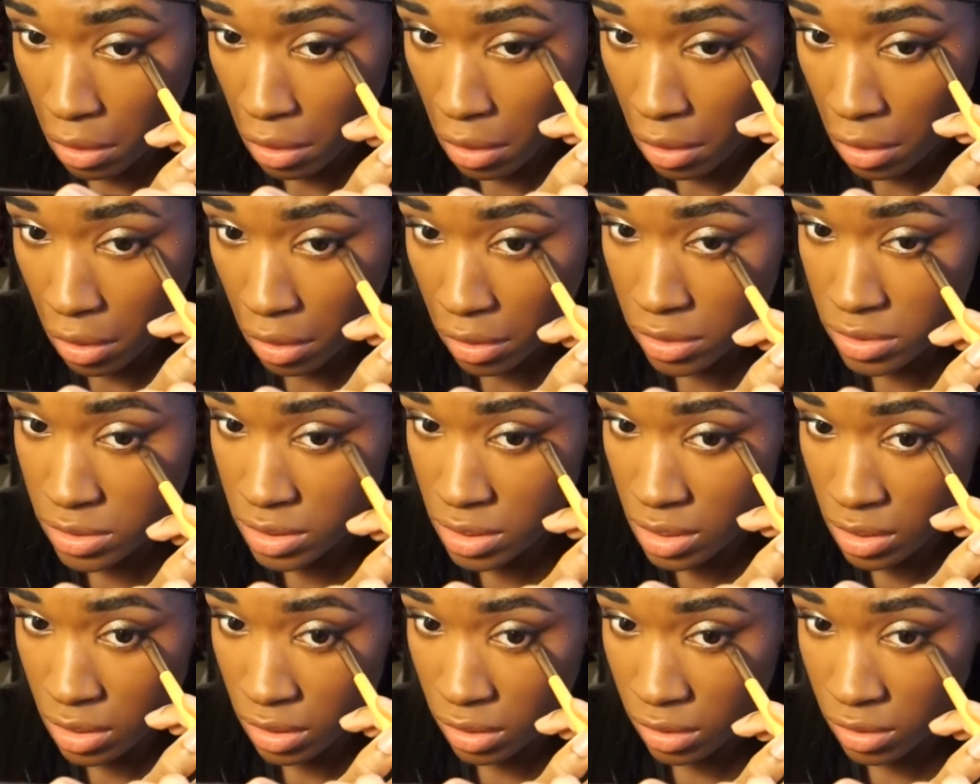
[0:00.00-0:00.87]
because
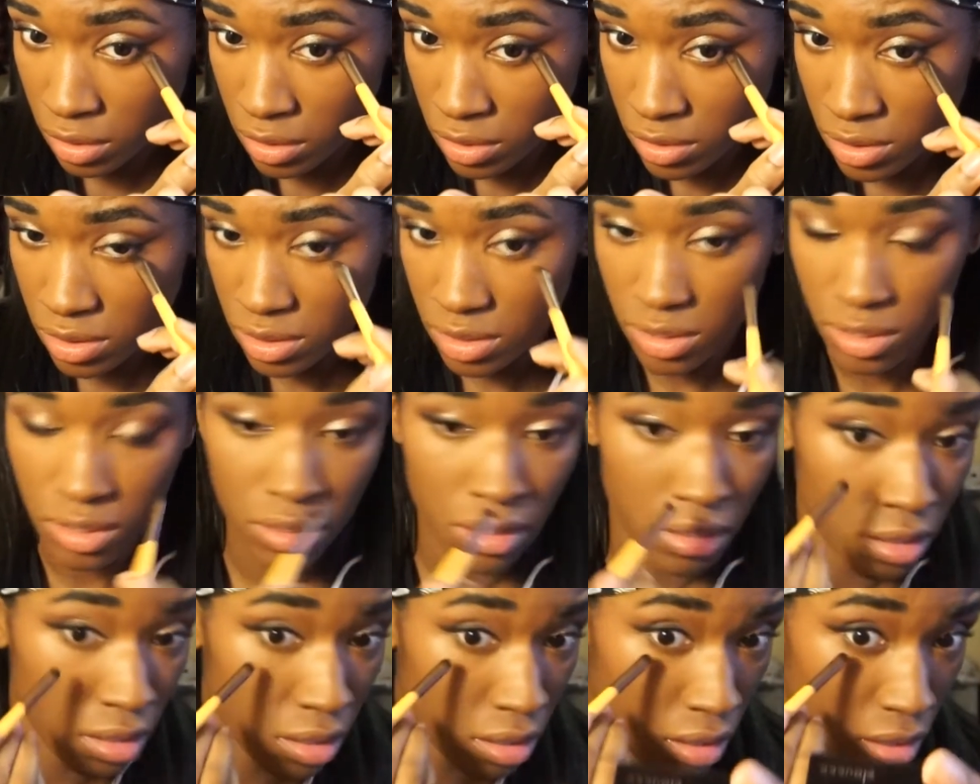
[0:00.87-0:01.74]
it looks
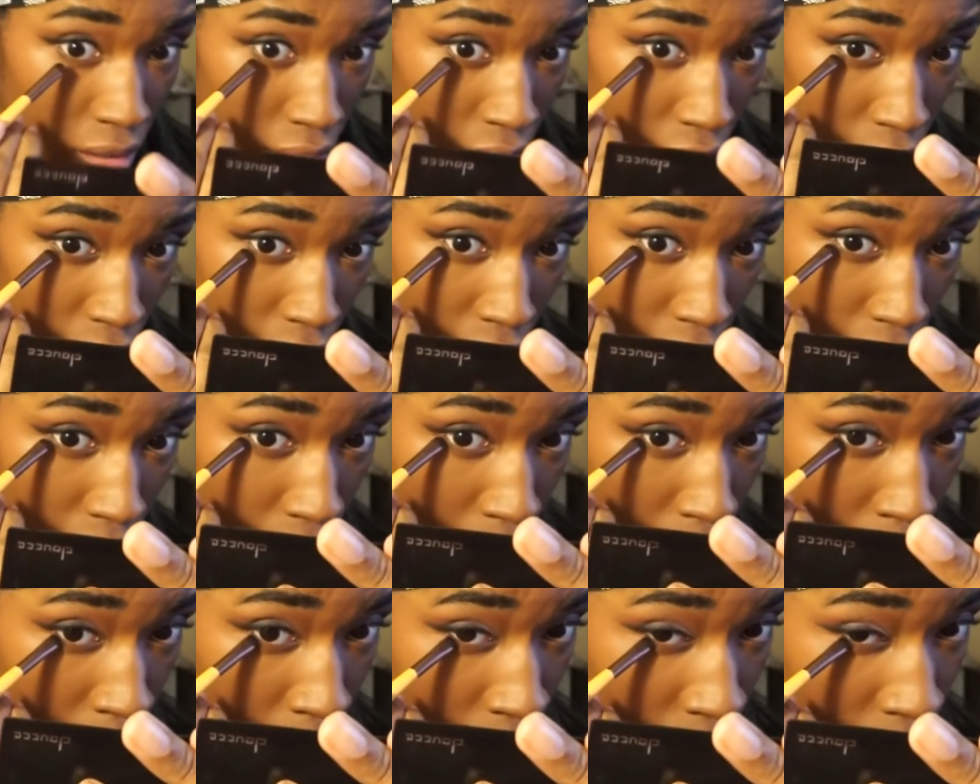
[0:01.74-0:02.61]

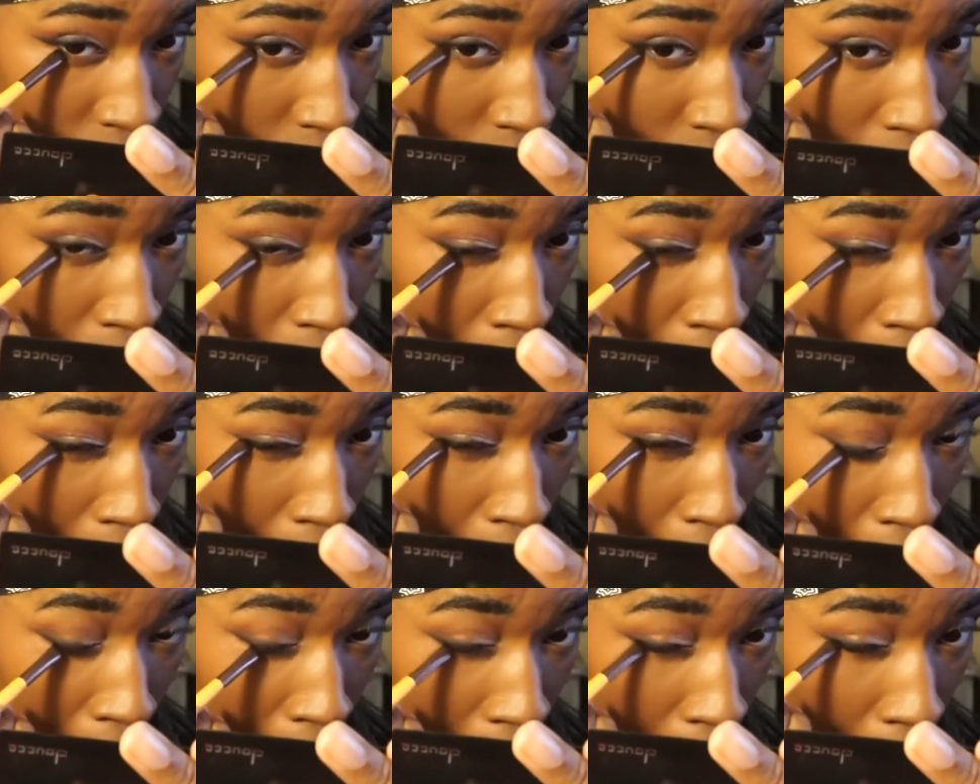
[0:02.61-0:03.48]
better that
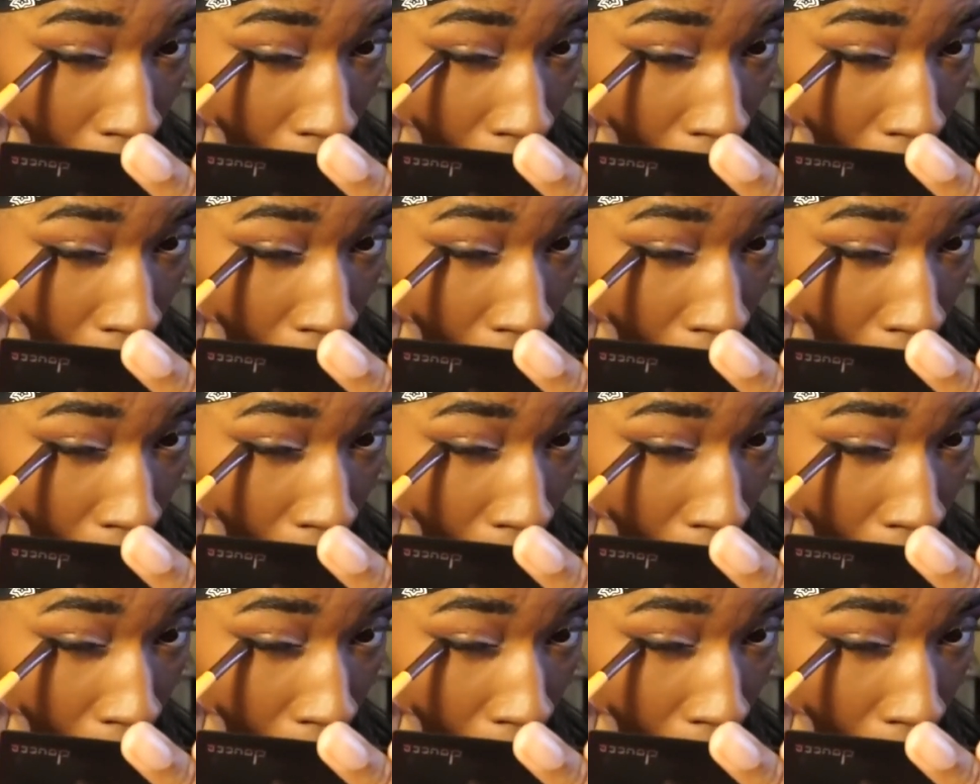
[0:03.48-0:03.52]
way.